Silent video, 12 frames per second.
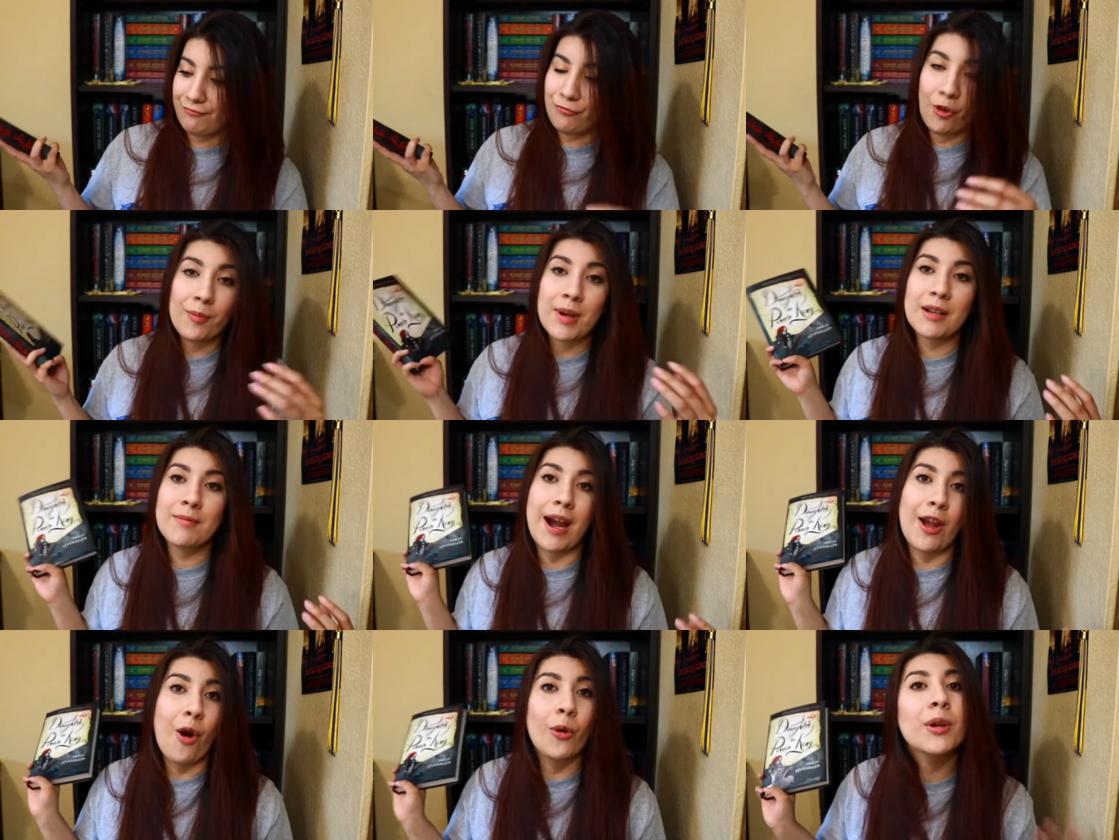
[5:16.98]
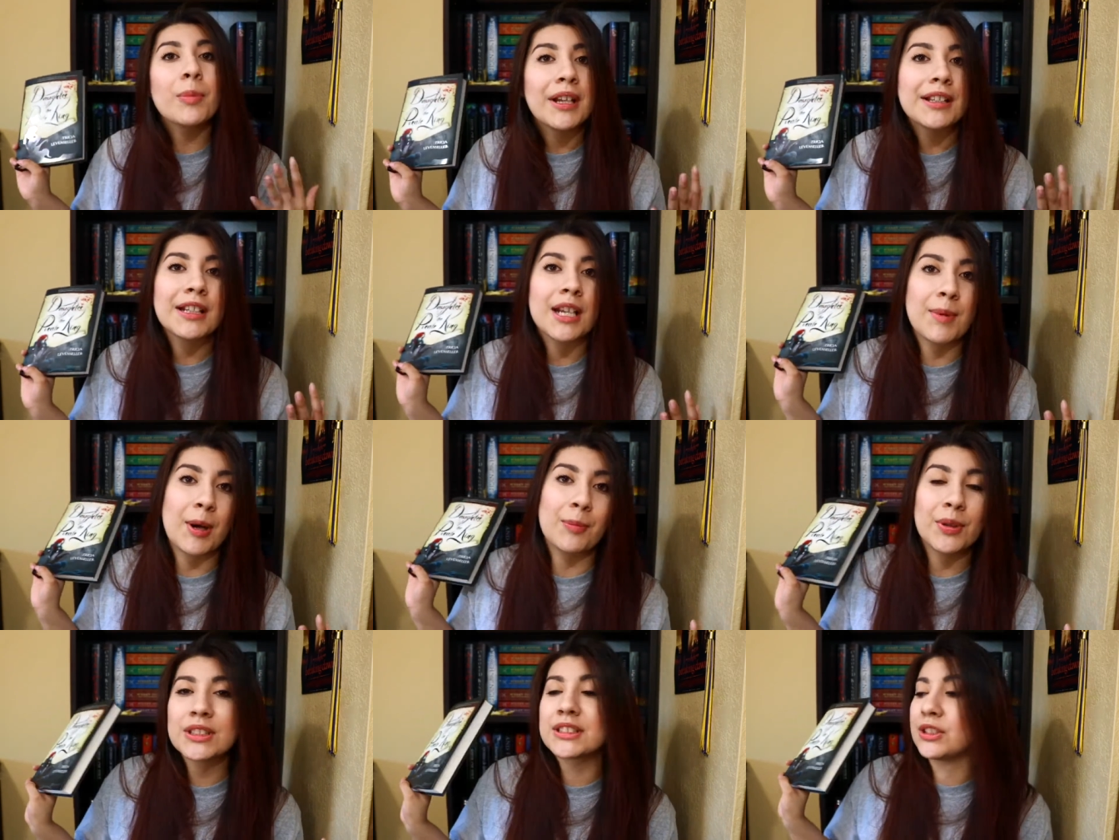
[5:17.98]
Forming my own opinion about
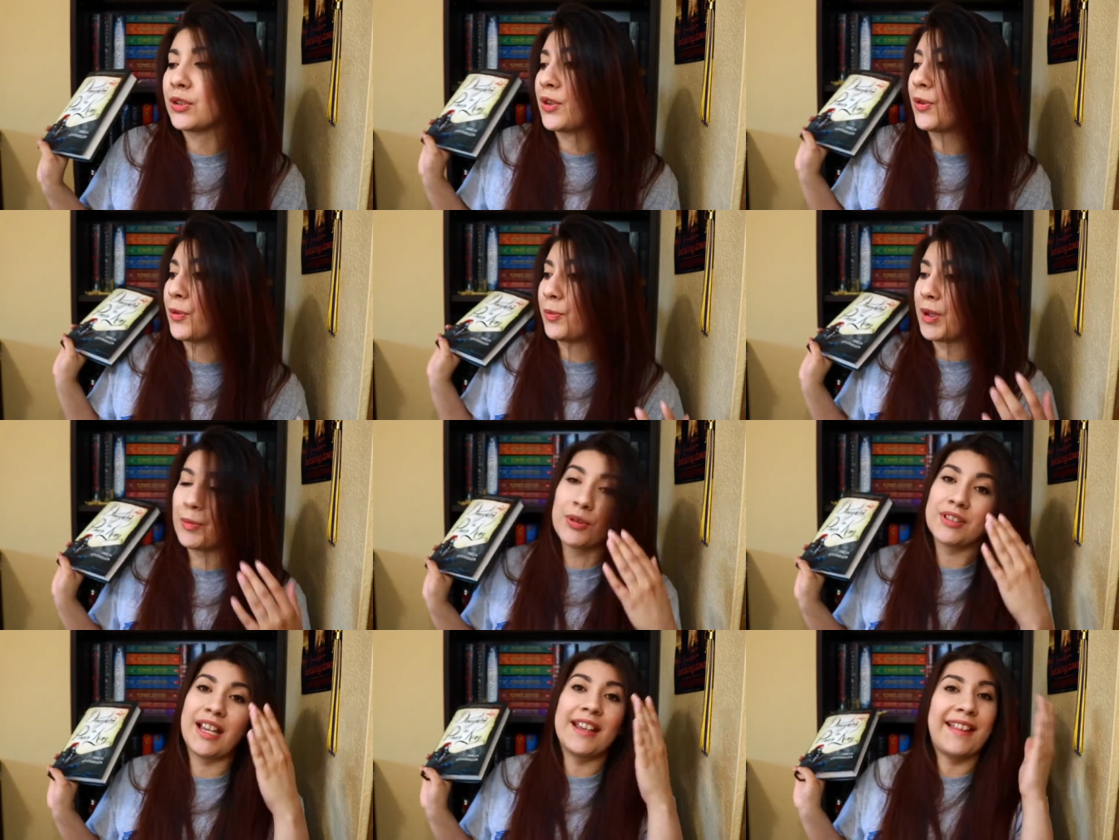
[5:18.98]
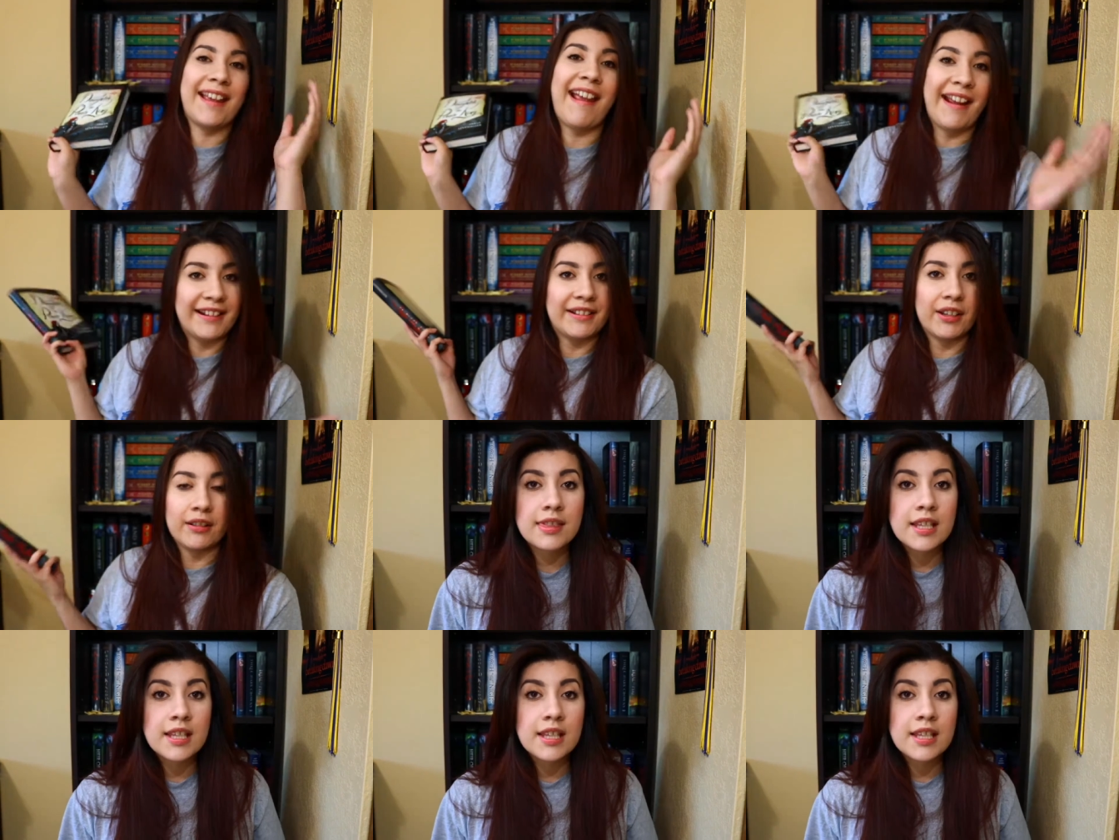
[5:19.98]
books who people say they hate.